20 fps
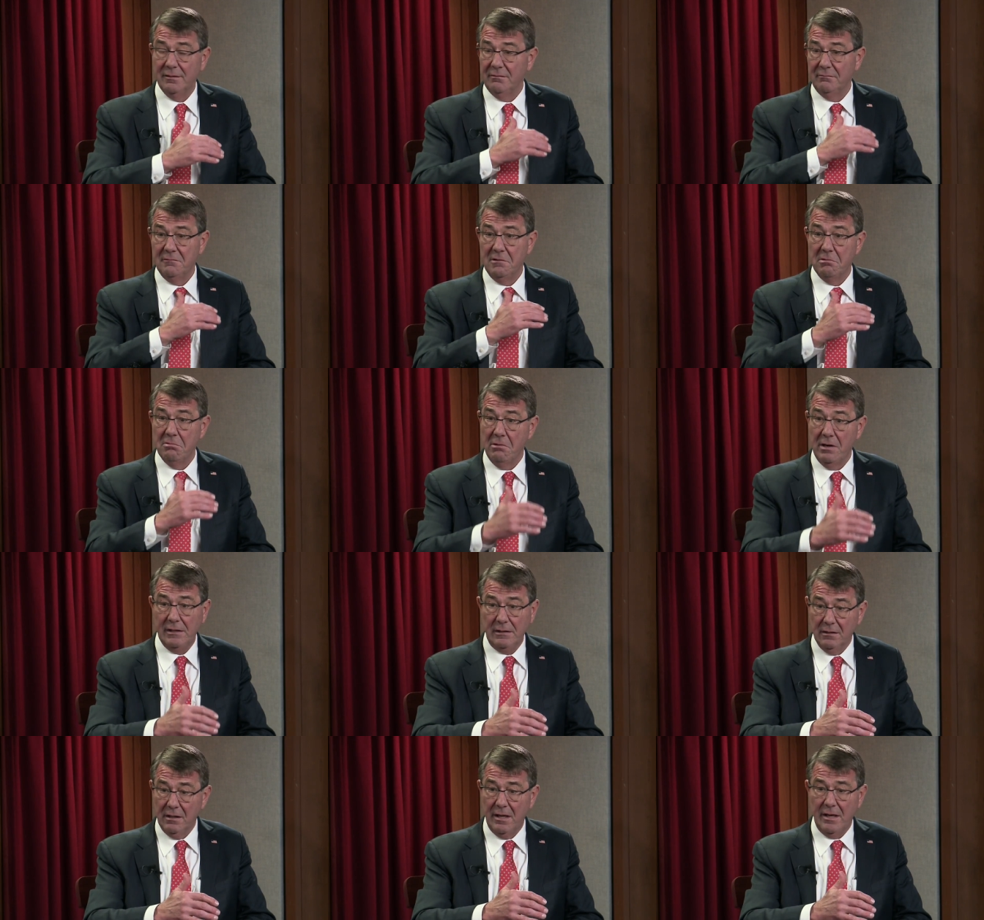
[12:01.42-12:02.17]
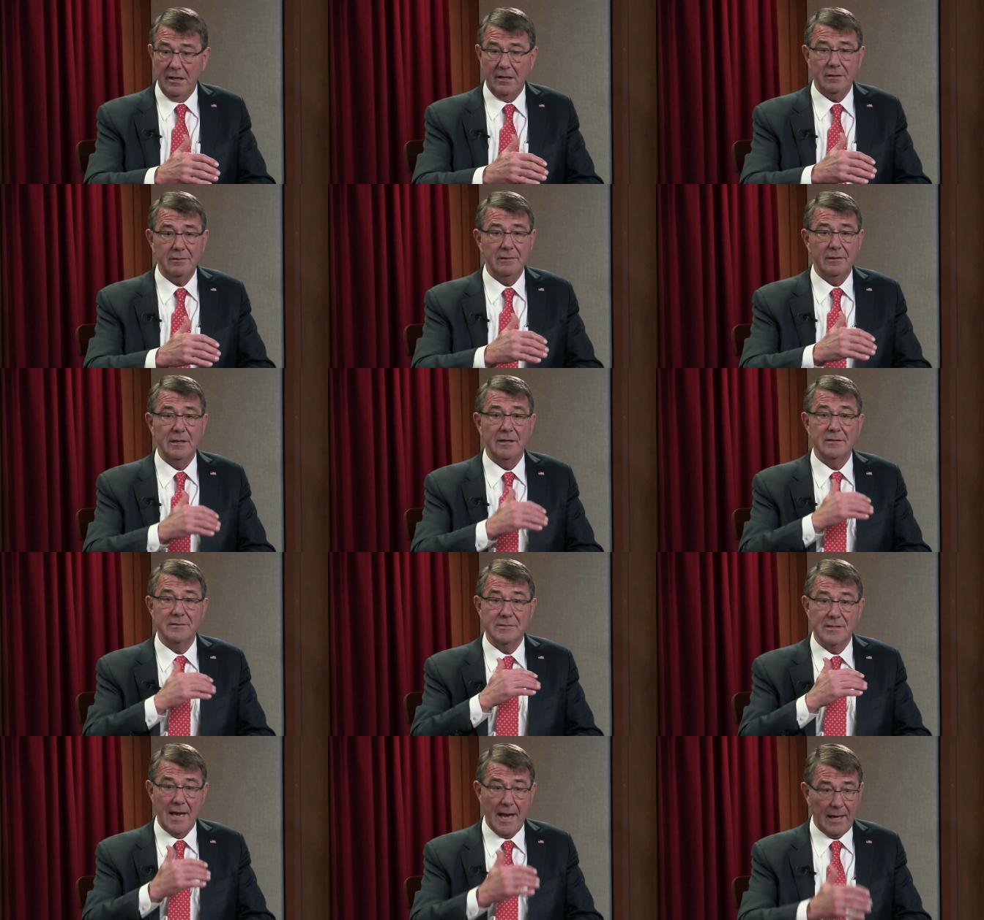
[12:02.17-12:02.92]
and at great length,
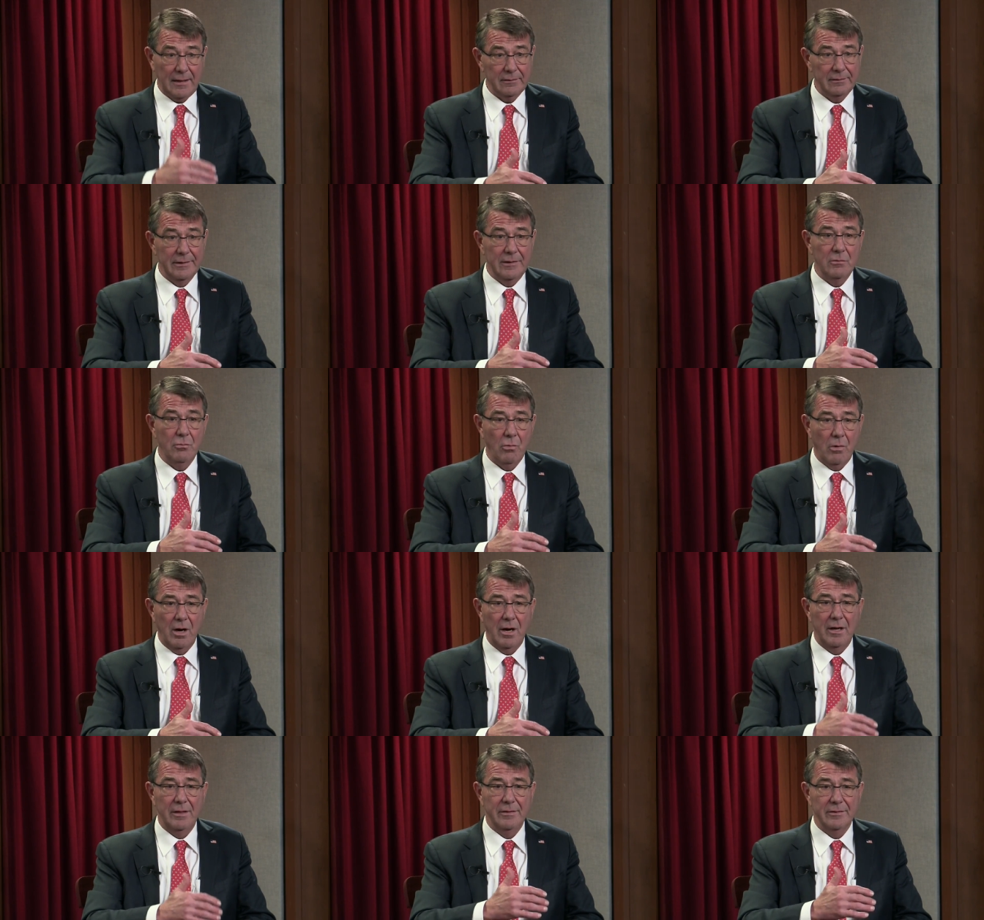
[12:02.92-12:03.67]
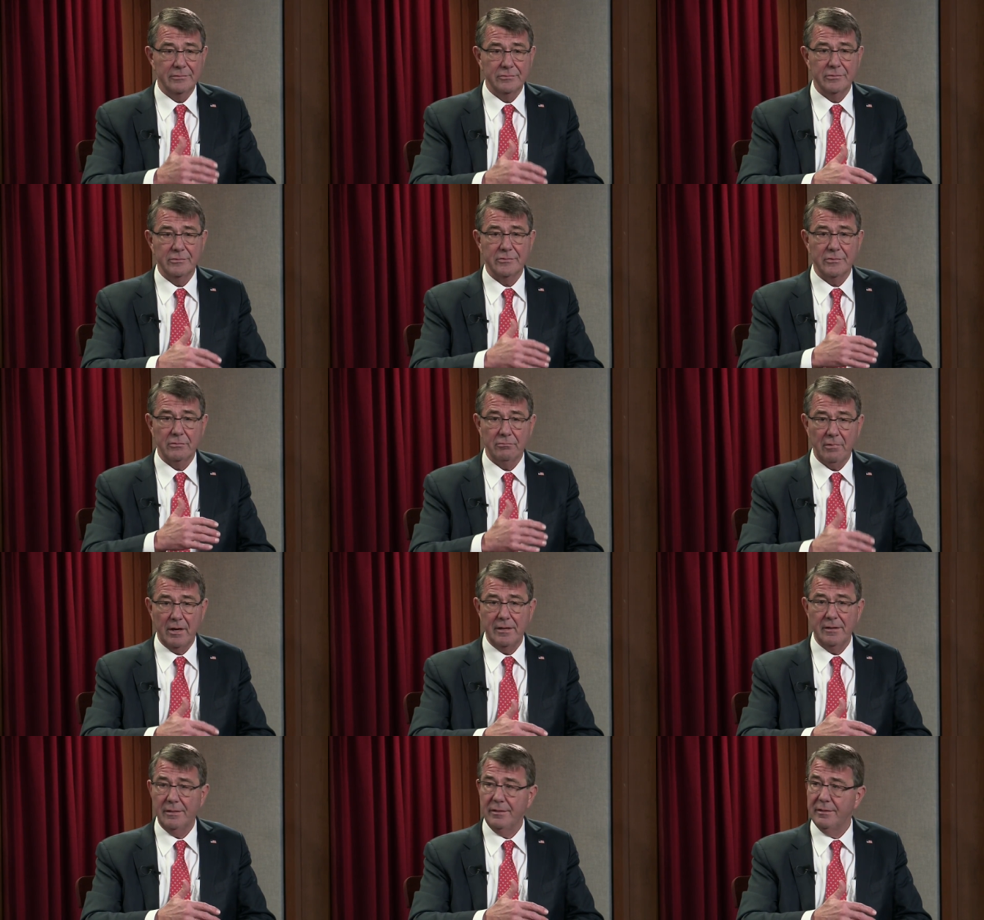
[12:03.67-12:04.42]
exactly why this was the
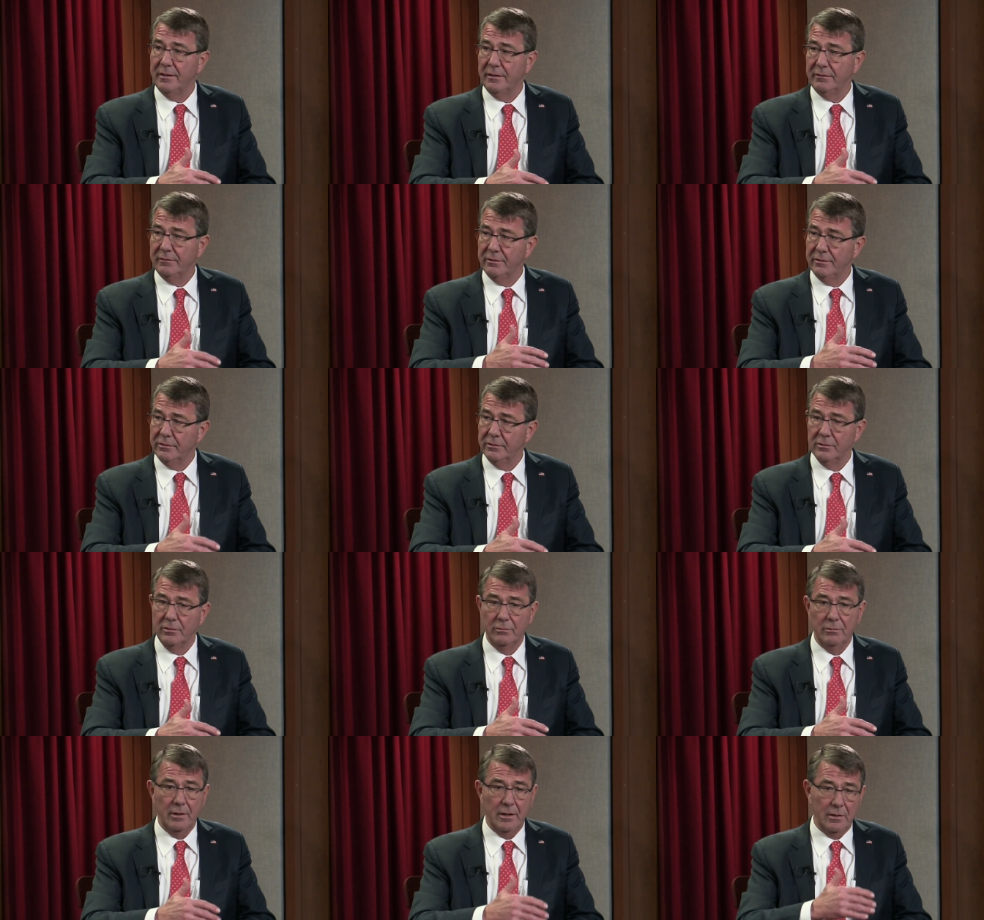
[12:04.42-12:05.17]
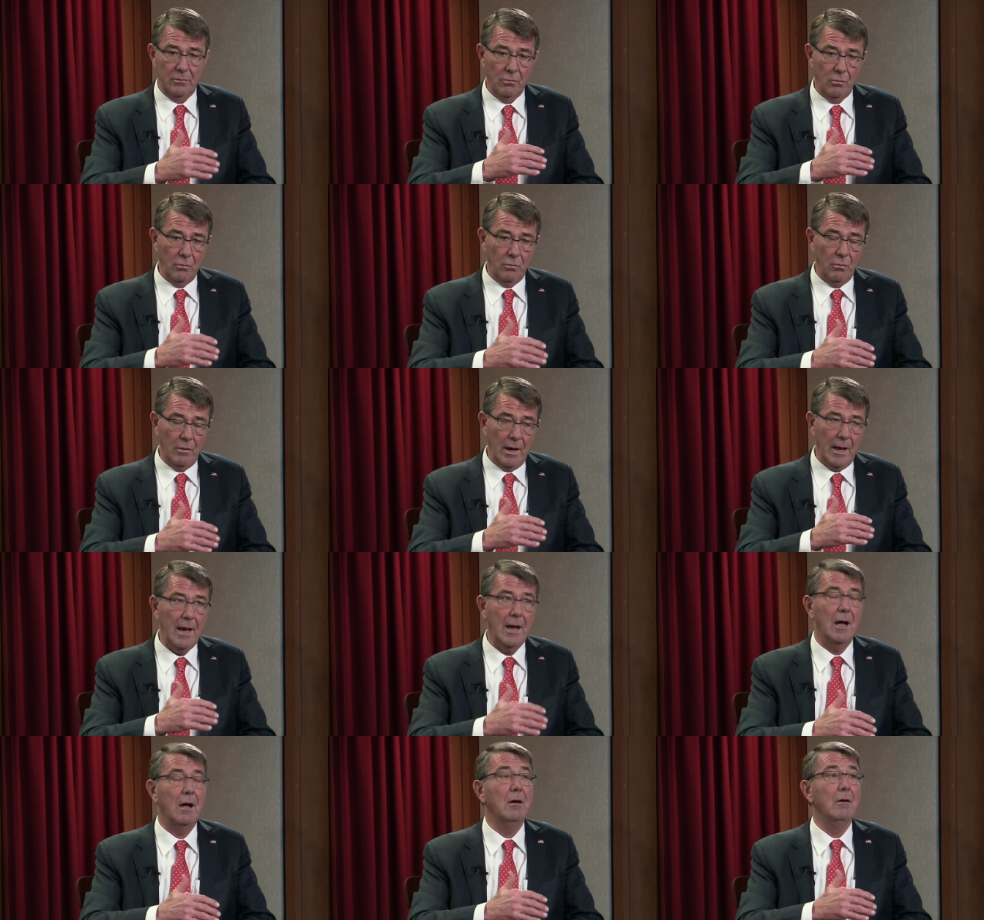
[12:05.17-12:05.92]
right thing to do and
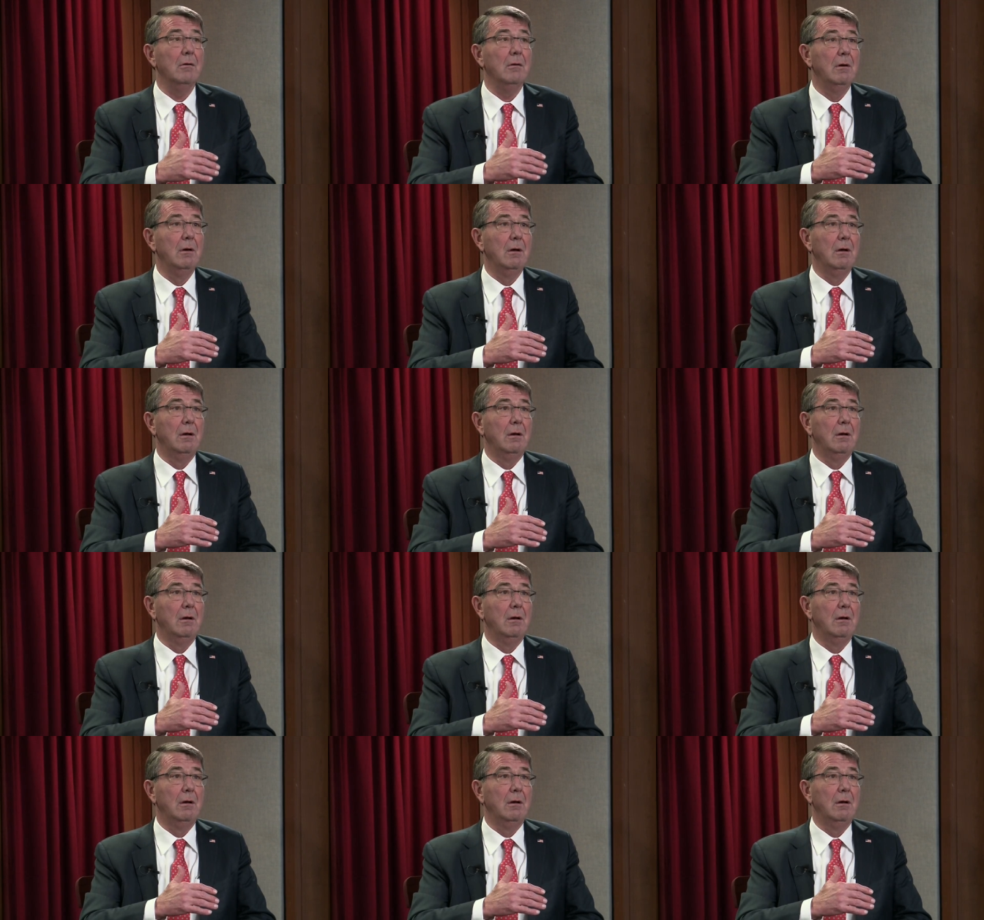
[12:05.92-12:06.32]
how